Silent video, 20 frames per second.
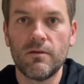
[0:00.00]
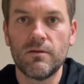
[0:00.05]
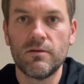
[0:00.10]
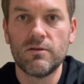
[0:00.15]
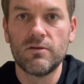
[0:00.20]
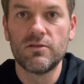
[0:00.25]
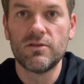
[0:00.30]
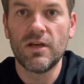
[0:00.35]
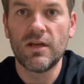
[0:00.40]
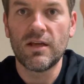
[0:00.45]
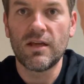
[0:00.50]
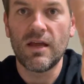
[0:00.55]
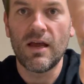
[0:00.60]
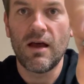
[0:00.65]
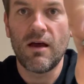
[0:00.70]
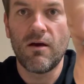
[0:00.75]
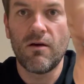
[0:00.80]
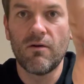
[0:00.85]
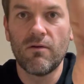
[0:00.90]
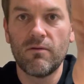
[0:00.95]
Check
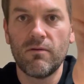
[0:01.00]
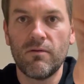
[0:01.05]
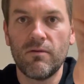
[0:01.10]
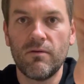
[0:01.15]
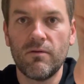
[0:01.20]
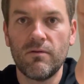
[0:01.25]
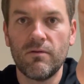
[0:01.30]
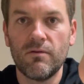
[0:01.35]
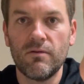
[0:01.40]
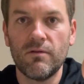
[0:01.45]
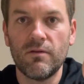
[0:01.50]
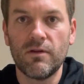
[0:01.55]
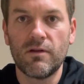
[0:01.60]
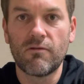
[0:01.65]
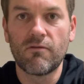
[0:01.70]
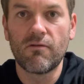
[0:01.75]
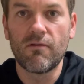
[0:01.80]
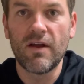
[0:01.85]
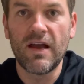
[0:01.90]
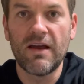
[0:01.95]
out the
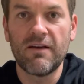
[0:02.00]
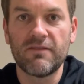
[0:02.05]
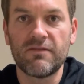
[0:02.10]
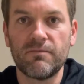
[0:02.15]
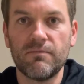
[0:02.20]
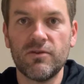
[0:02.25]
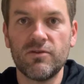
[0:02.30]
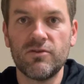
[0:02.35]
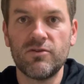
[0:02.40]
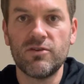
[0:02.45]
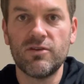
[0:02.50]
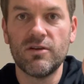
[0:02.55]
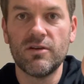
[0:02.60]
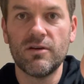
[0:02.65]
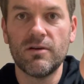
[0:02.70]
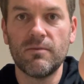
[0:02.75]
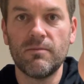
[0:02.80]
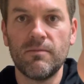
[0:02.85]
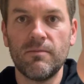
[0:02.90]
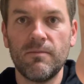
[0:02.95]

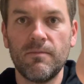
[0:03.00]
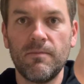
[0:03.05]
craftsmanship